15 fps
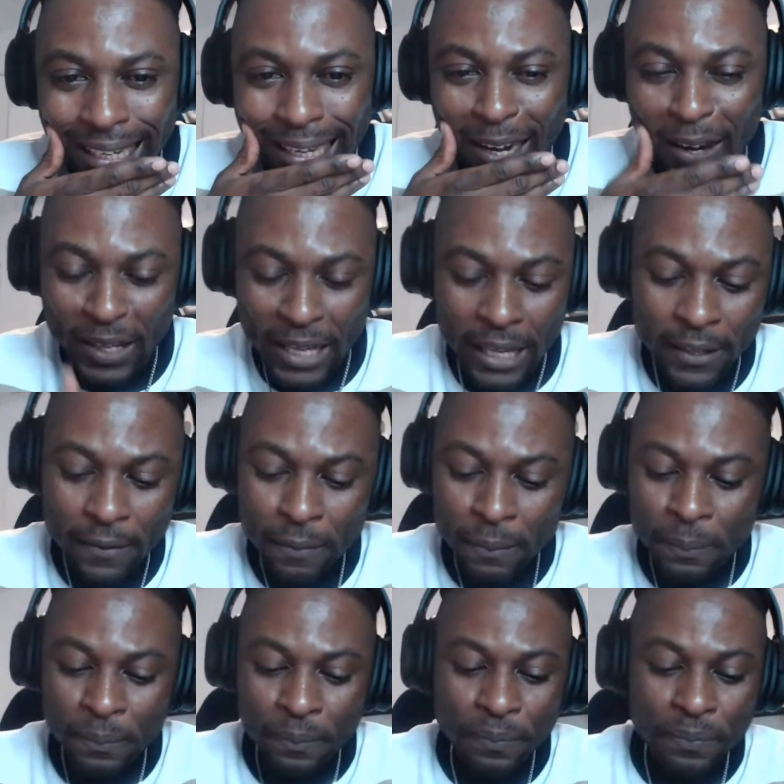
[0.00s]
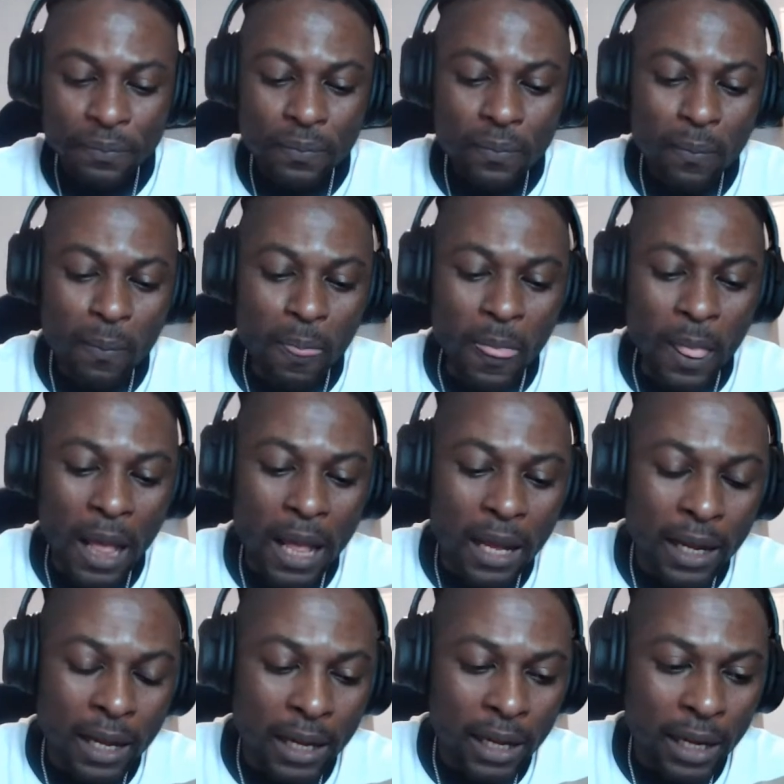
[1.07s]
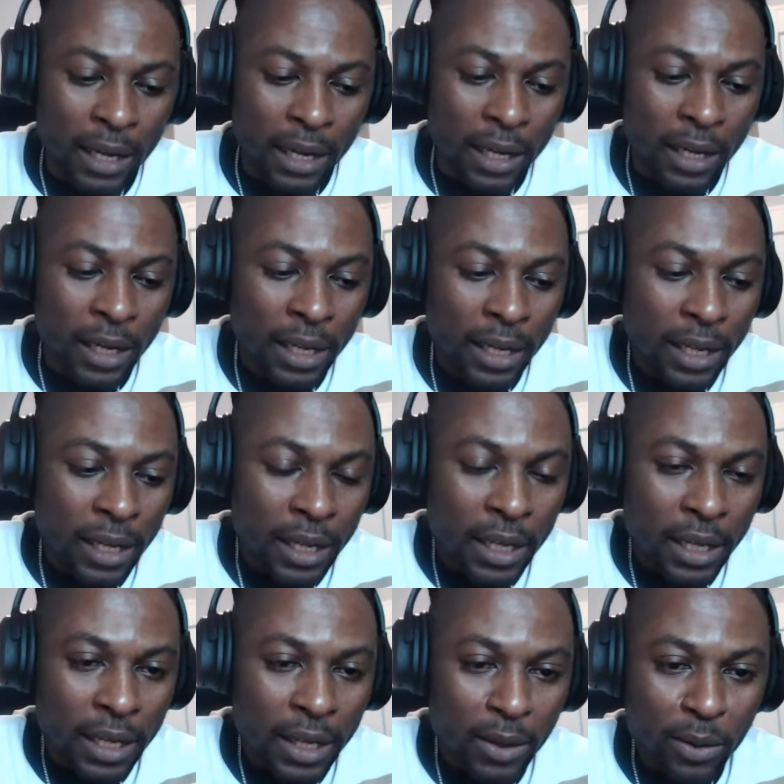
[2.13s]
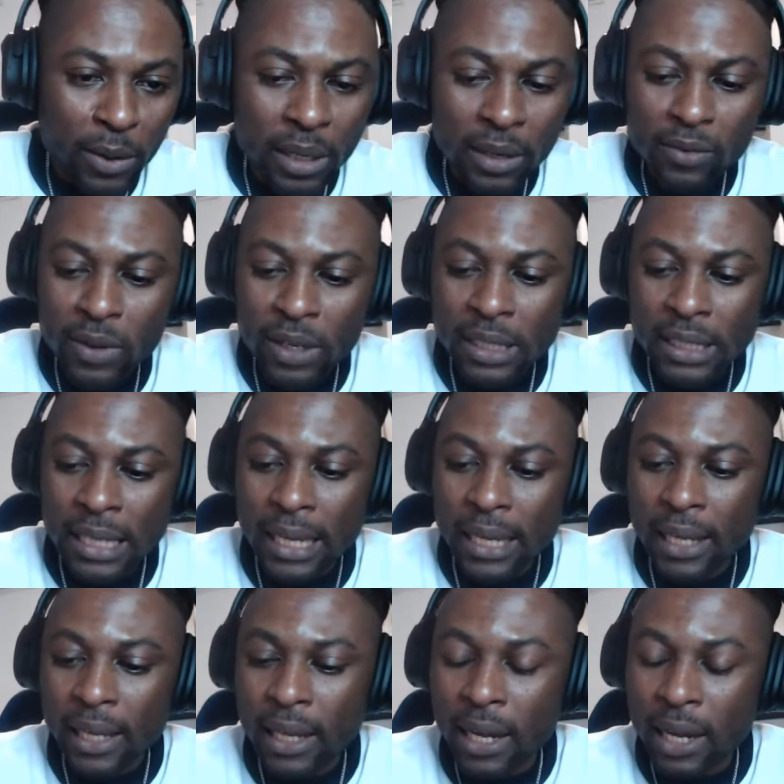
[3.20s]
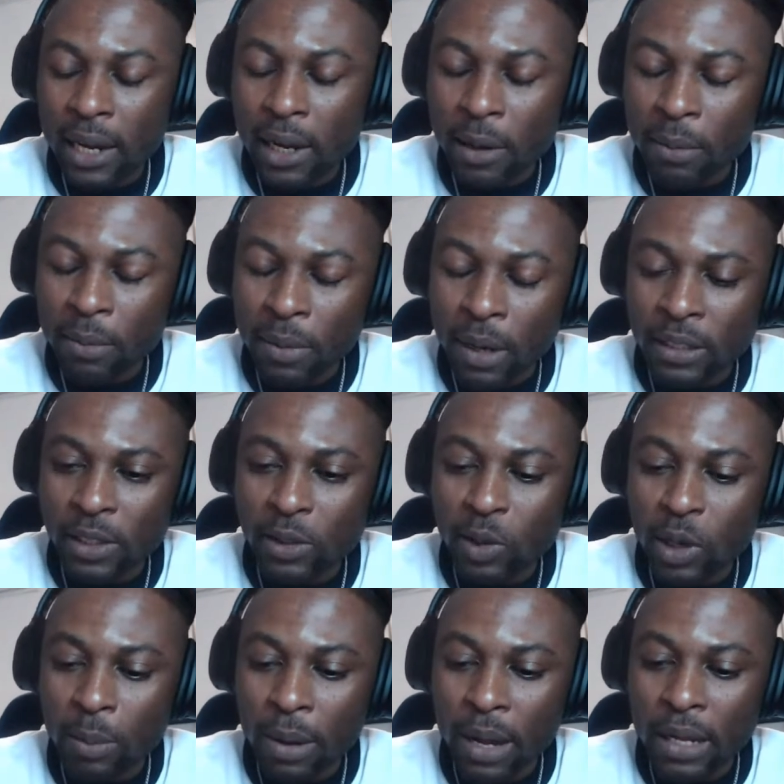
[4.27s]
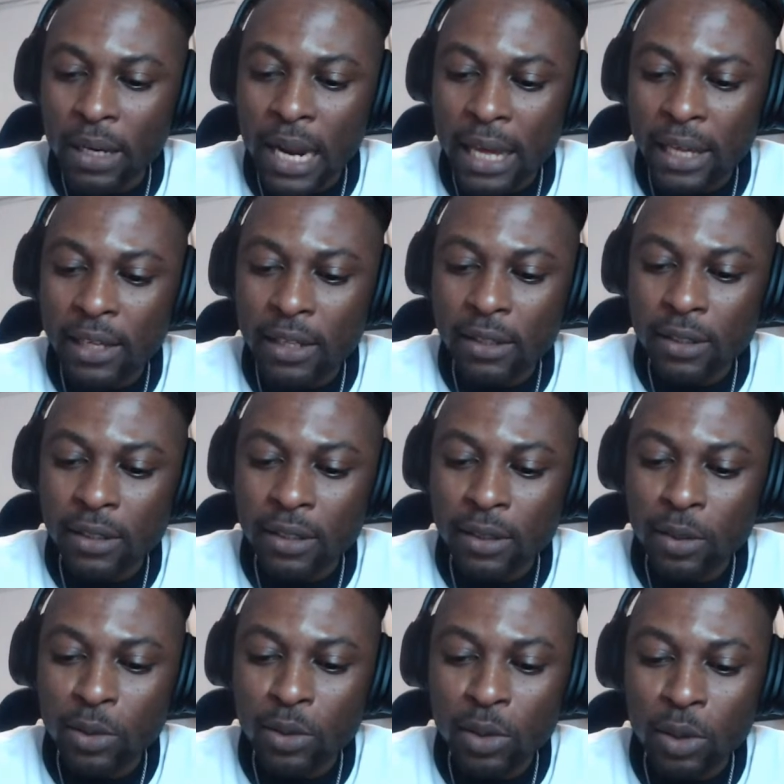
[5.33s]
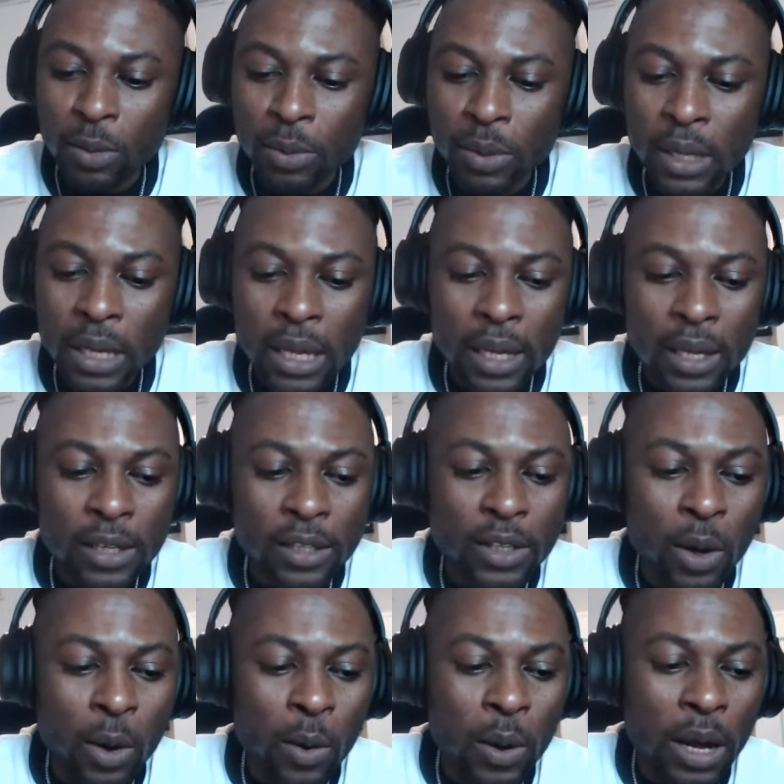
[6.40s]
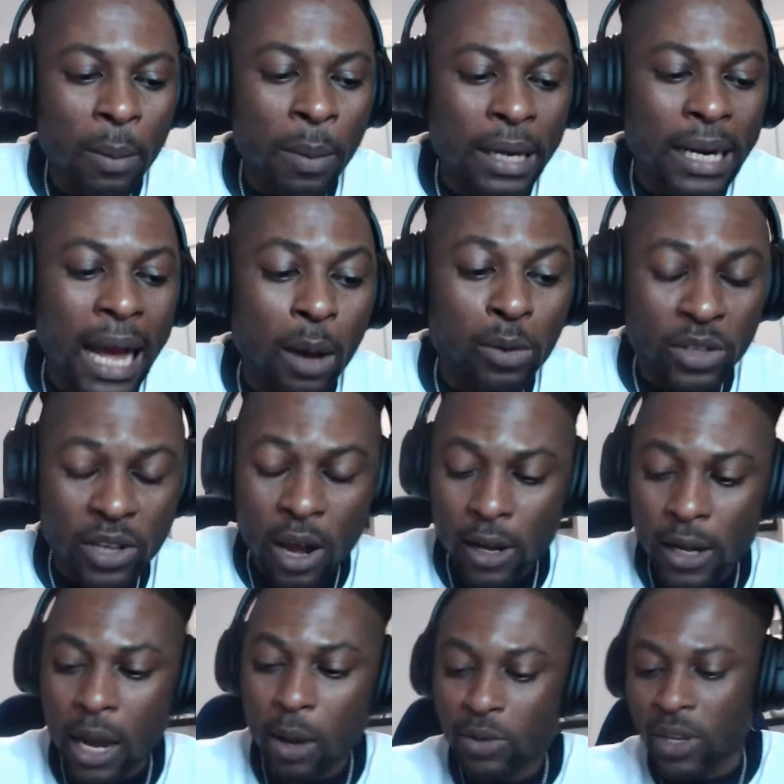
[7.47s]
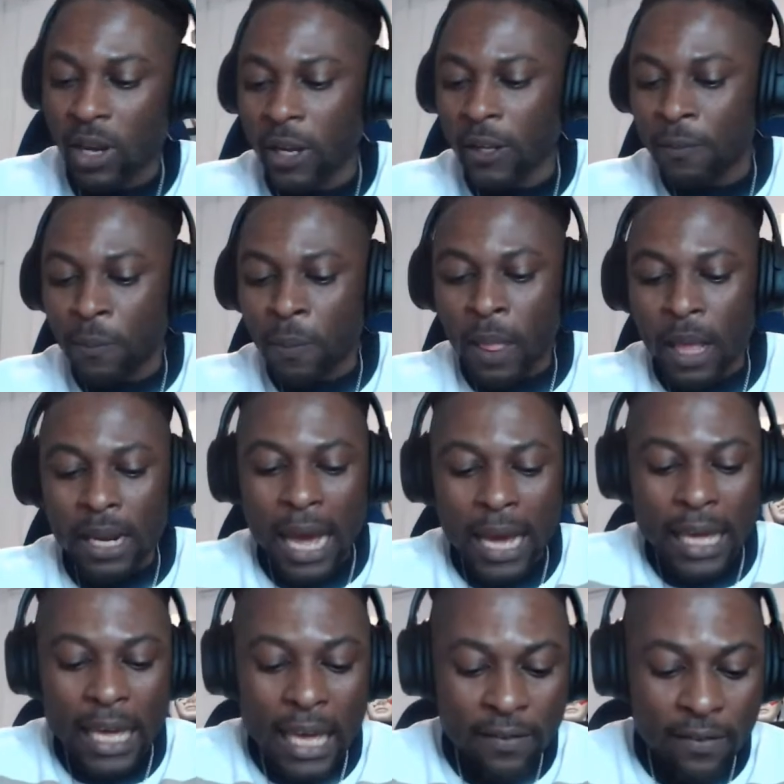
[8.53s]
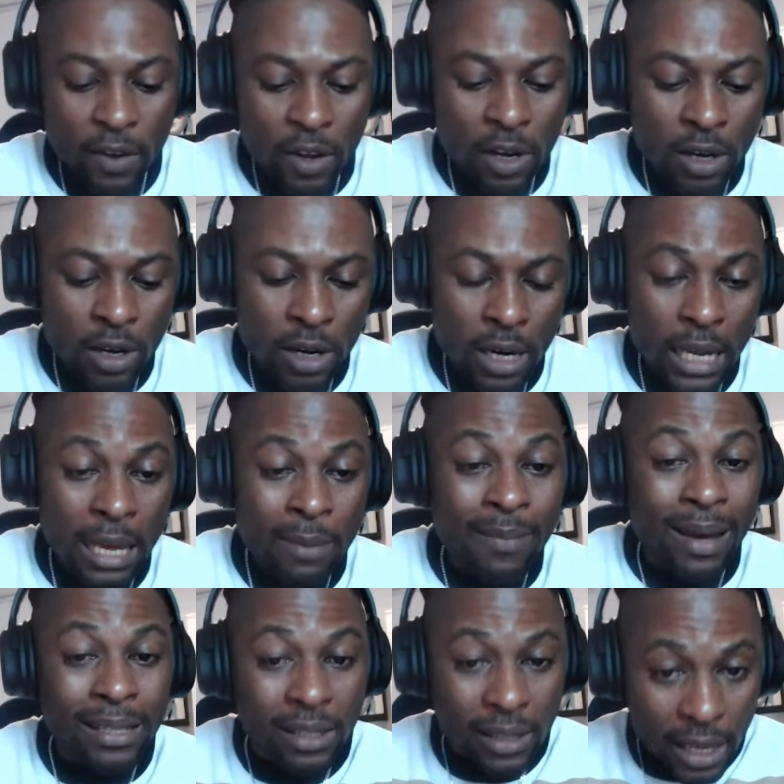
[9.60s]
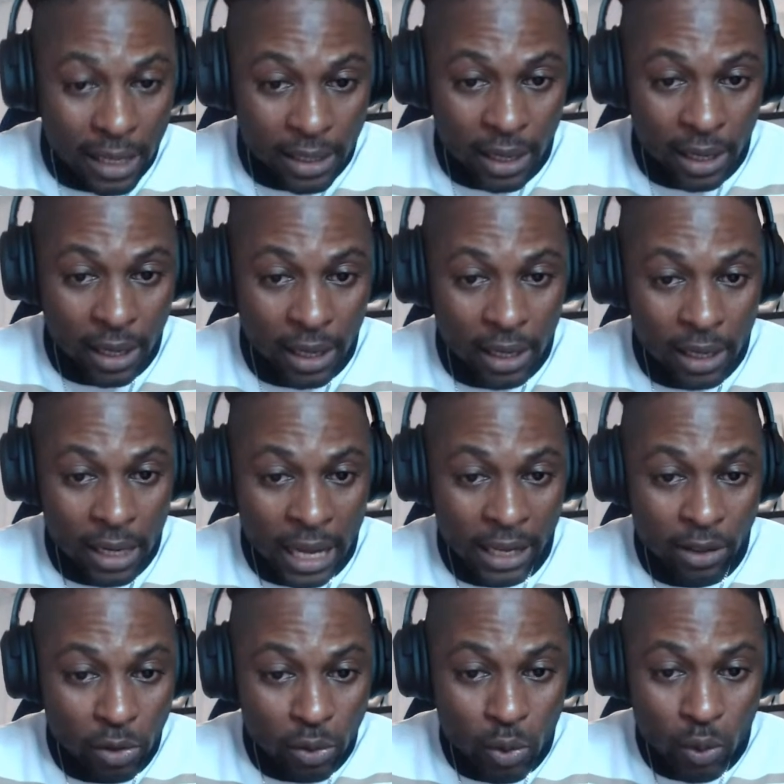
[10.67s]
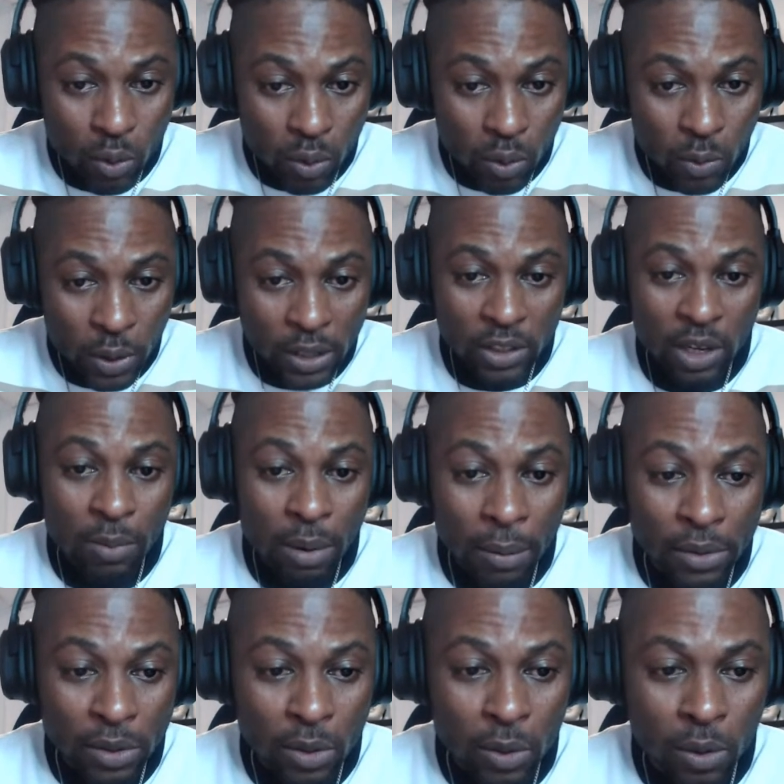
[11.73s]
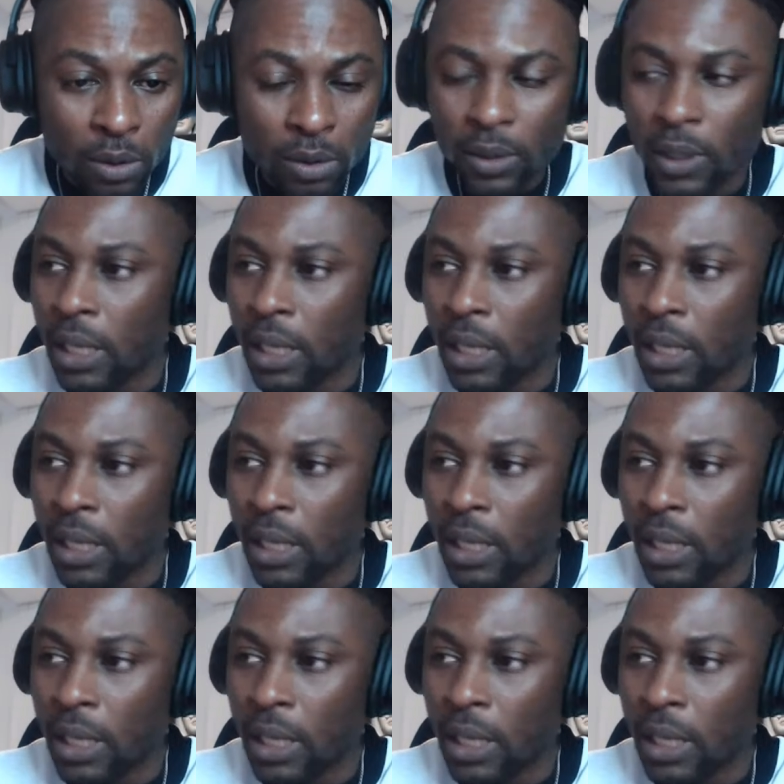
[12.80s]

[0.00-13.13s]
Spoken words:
Okay. What do I want to say? I want to talk about like the YouTube. So about the Hausa. Like even in my state, yeah, like in school, when I was going primary school,